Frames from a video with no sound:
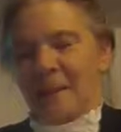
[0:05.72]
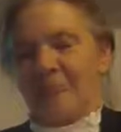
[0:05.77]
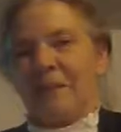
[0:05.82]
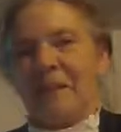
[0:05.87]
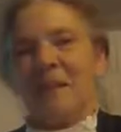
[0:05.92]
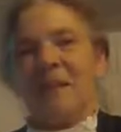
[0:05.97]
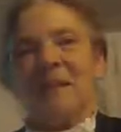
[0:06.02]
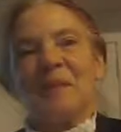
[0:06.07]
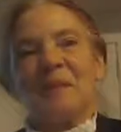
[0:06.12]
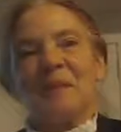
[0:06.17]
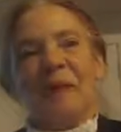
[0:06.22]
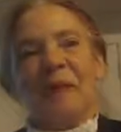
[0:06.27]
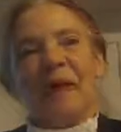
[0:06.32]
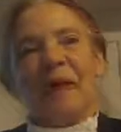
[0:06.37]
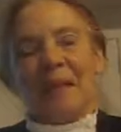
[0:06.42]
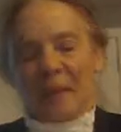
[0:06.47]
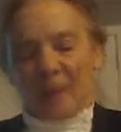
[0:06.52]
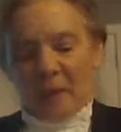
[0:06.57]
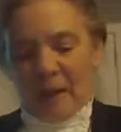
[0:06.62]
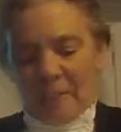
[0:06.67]
it's my
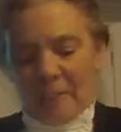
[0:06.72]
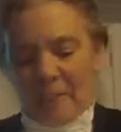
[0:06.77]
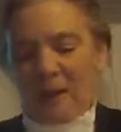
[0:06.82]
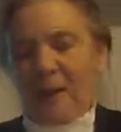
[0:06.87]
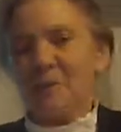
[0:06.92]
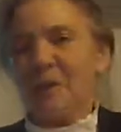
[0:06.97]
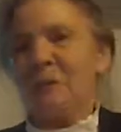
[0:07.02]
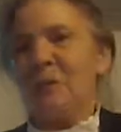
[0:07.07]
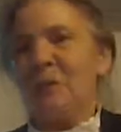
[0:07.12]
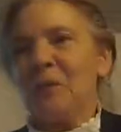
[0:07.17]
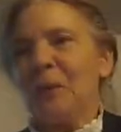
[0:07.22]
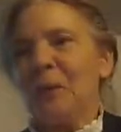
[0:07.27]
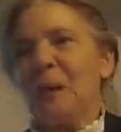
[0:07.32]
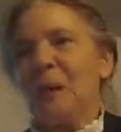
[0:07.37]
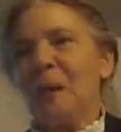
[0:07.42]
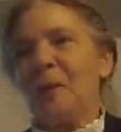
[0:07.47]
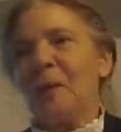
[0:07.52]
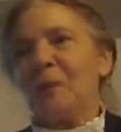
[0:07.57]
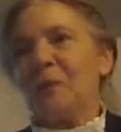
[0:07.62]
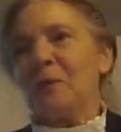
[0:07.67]
great pleasure
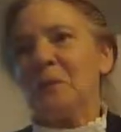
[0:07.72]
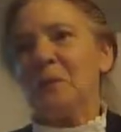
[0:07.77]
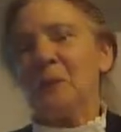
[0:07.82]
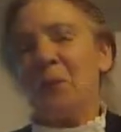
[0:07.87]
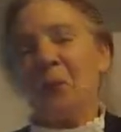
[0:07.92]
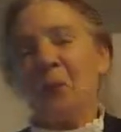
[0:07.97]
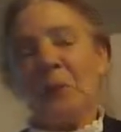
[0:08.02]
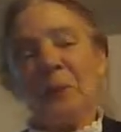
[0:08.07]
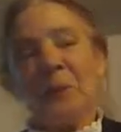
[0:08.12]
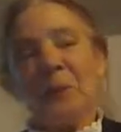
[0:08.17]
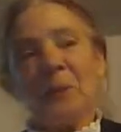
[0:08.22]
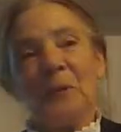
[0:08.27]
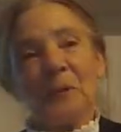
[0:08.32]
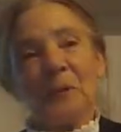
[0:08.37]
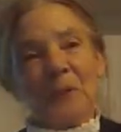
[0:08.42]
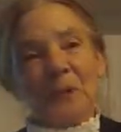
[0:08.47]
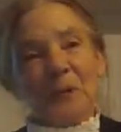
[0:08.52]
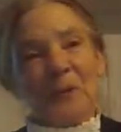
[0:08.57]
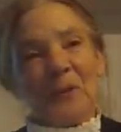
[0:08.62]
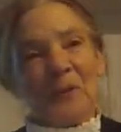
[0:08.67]
on
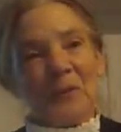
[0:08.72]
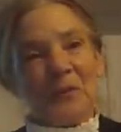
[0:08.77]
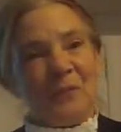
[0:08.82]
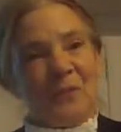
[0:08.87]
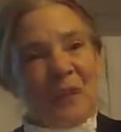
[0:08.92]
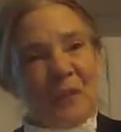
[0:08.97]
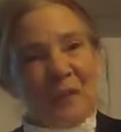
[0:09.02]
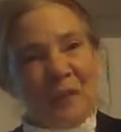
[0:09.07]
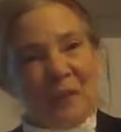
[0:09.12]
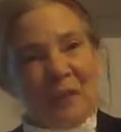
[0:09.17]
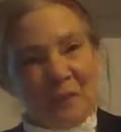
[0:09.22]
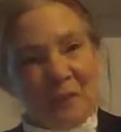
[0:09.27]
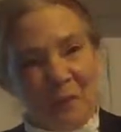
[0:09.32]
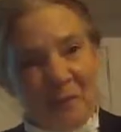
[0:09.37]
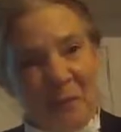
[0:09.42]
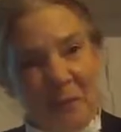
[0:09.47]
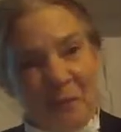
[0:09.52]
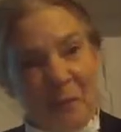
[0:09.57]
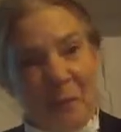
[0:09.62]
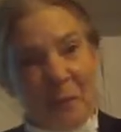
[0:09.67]
this very
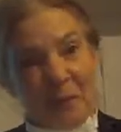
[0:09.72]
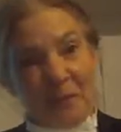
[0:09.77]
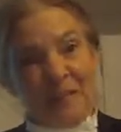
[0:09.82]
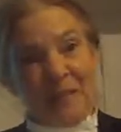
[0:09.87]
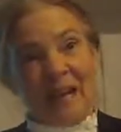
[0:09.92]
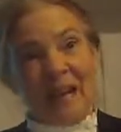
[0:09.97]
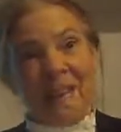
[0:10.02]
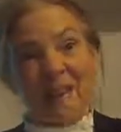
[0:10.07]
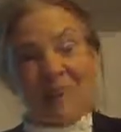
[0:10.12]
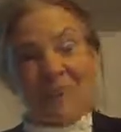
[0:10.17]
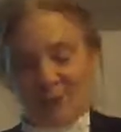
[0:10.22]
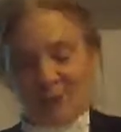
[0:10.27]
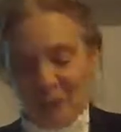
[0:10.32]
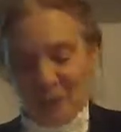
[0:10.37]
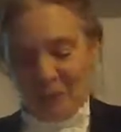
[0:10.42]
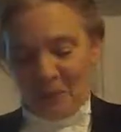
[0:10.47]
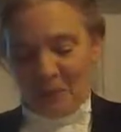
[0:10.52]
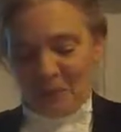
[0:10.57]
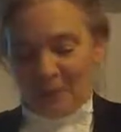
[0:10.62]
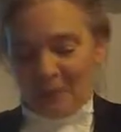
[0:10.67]
important day for
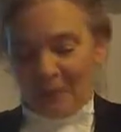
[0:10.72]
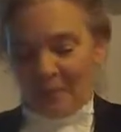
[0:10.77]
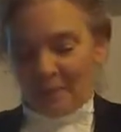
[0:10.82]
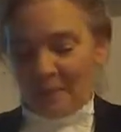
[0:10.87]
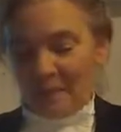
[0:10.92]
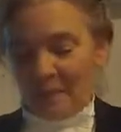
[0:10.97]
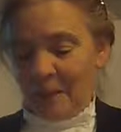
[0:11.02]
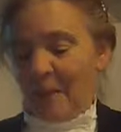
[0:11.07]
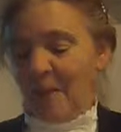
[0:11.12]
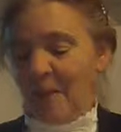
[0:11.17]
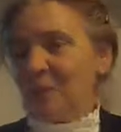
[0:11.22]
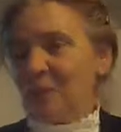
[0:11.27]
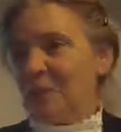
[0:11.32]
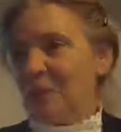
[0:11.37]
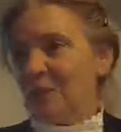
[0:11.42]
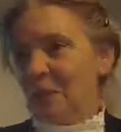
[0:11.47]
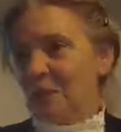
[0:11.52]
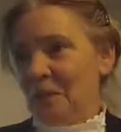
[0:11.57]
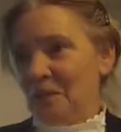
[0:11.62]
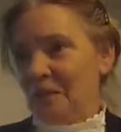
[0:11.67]
you
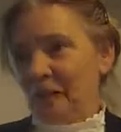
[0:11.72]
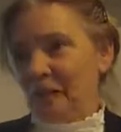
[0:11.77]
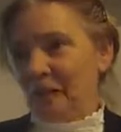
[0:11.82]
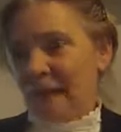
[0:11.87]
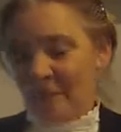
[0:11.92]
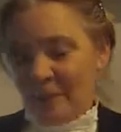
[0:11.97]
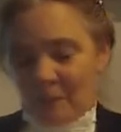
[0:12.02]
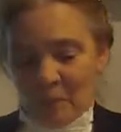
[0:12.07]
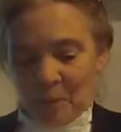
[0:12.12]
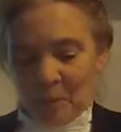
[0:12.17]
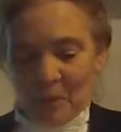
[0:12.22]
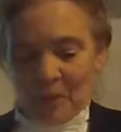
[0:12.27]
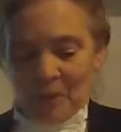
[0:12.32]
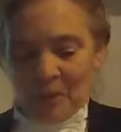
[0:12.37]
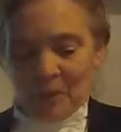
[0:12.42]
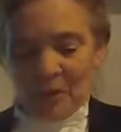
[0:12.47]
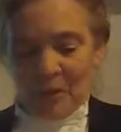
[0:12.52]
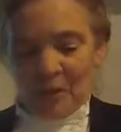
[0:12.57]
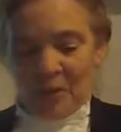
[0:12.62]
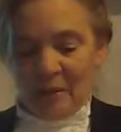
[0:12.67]
that I have the pleasure
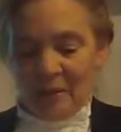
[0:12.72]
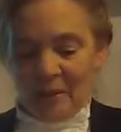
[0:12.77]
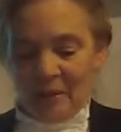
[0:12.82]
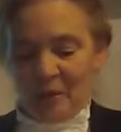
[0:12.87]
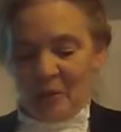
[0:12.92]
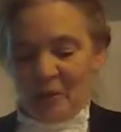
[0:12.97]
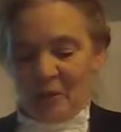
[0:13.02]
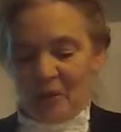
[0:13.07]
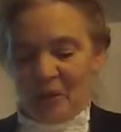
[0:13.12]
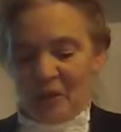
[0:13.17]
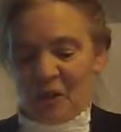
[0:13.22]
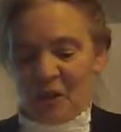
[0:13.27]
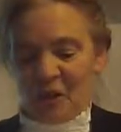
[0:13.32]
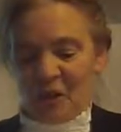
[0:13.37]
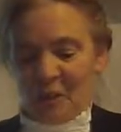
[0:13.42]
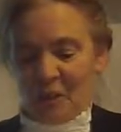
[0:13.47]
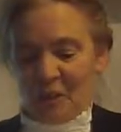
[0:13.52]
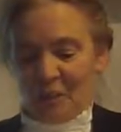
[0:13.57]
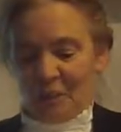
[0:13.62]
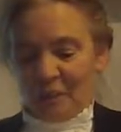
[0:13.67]
to introduce
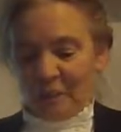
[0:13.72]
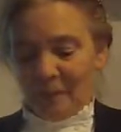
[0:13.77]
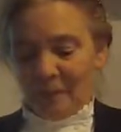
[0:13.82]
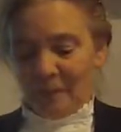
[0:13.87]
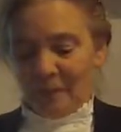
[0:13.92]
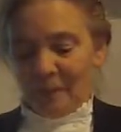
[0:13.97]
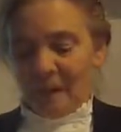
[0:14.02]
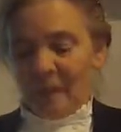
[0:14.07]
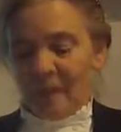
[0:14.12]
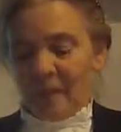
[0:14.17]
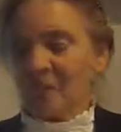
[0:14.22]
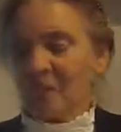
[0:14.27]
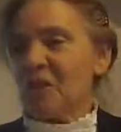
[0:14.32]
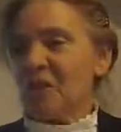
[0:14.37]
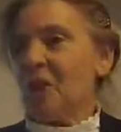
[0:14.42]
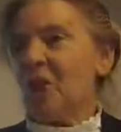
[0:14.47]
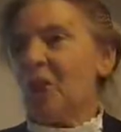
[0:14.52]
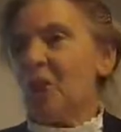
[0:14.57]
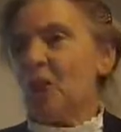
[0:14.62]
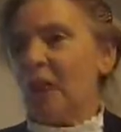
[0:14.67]

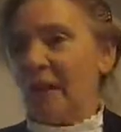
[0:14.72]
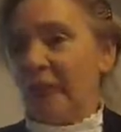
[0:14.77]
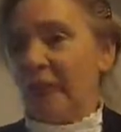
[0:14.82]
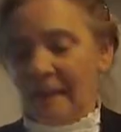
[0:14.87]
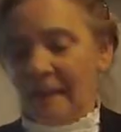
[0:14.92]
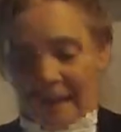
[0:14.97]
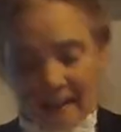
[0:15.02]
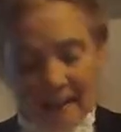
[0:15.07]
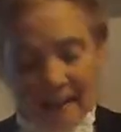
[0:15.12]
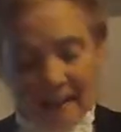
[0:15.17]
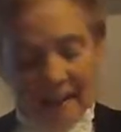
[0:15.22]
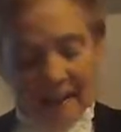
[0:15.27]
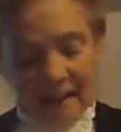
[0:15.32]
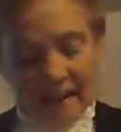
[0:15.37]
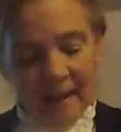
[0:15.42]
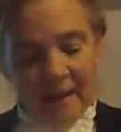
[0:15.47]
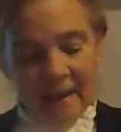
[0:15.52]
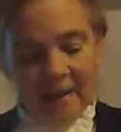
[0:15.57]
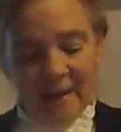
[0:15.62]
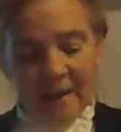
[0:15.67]
Cheryl Gwyn.
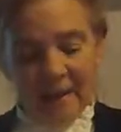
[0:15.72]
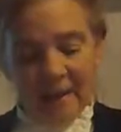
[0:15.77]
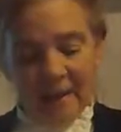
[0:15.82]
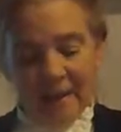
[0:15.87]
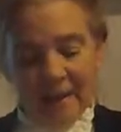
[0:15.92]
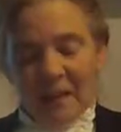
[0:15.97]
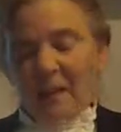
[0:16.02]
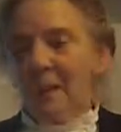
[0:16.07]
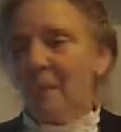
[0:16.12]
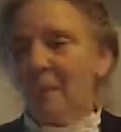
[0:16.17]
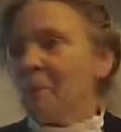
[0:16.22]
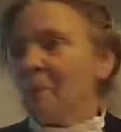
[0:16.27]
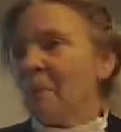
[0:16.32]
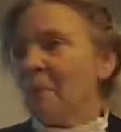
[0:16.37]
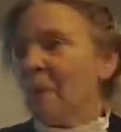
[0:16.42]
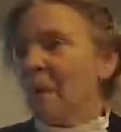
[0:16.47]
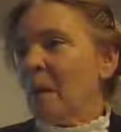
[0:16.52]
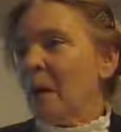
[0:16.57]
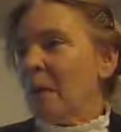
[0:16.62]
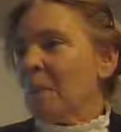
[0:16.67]

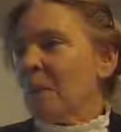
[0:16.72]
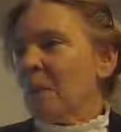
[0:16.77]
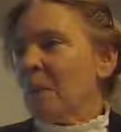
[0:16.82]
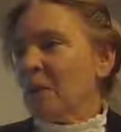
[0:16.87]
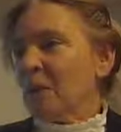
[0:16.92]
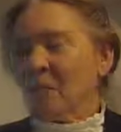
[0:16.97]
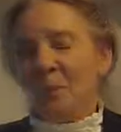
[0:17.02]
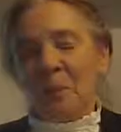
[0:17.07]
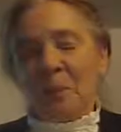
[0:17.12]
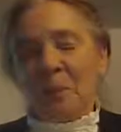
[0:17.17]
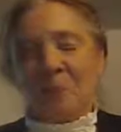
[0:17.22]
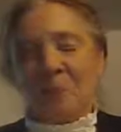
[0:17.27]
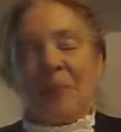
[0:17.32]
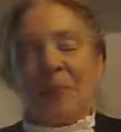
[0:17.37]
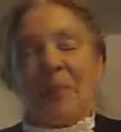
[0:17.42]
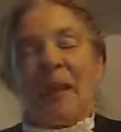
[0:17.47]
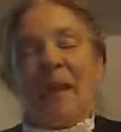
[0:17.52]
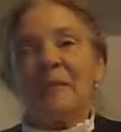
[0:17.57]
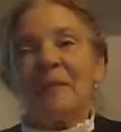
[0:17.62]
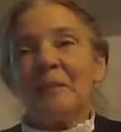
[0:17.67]
I'm going to
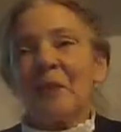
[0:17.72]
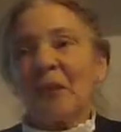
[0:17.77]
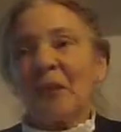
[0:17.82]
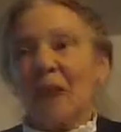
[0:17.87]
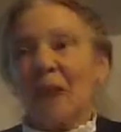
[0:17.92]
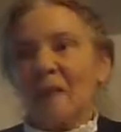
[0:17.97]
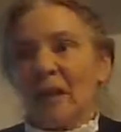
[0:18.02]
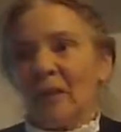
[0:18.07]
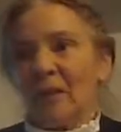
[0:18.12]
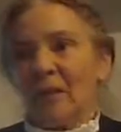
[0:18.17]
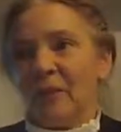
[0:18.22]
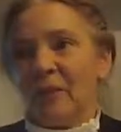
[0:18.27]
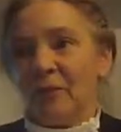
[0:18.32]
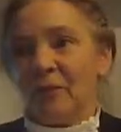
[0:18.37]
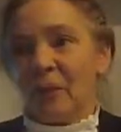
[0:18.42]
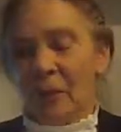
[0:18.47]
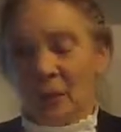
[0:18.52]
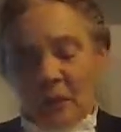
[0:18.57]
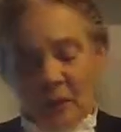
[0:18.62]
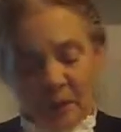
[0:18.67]
repeat the topic of her
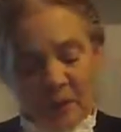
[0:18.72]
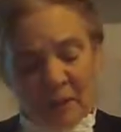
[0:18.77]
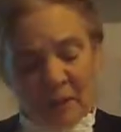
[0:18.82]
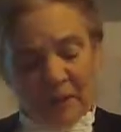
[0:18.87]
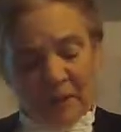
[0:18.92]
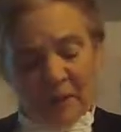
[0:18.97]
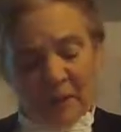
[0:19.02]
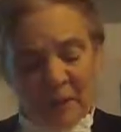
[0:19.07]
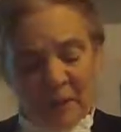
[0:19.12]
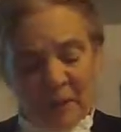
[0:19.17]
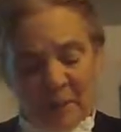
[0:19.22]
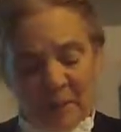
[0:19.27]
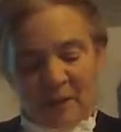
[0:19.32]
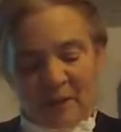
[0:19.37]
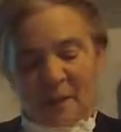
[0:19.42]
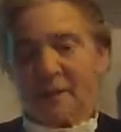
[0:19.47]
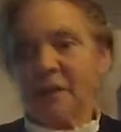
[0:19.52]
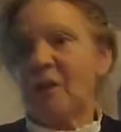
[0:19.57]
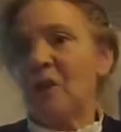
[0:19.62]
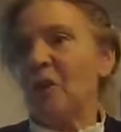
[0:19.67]
presentation because
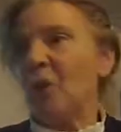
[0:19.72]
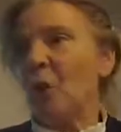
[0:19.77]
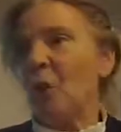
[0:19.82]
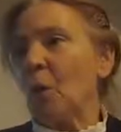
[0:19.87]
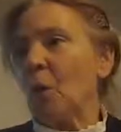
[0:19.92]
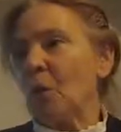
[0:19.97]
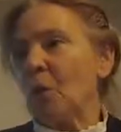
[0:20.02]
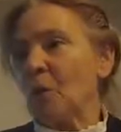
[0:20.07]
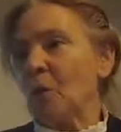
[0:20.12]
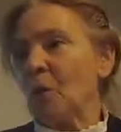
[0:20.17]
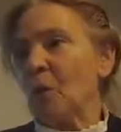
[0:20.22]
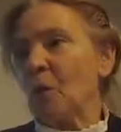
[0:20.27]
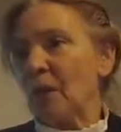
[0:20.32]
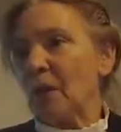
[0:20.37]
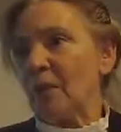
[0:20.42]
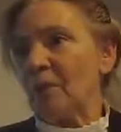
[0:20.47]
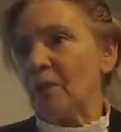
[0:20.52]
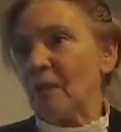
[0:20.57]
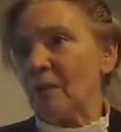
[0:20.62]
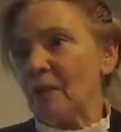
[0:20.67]
I'm not sure all of
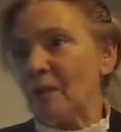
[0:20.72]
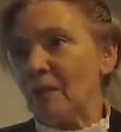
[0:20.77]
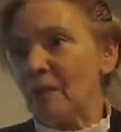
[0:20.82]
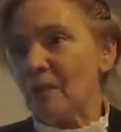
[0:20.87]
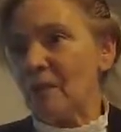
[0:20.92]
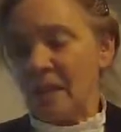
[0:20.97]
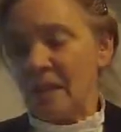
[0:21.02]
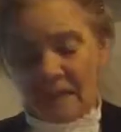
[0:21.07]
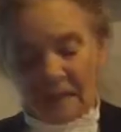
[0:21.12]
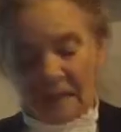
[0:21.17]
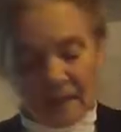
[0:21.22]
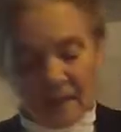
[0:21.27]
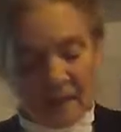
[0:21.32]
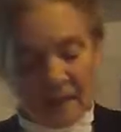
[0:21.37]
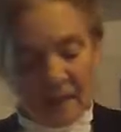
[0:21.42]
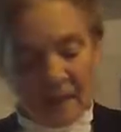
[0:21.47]
you will have seen it.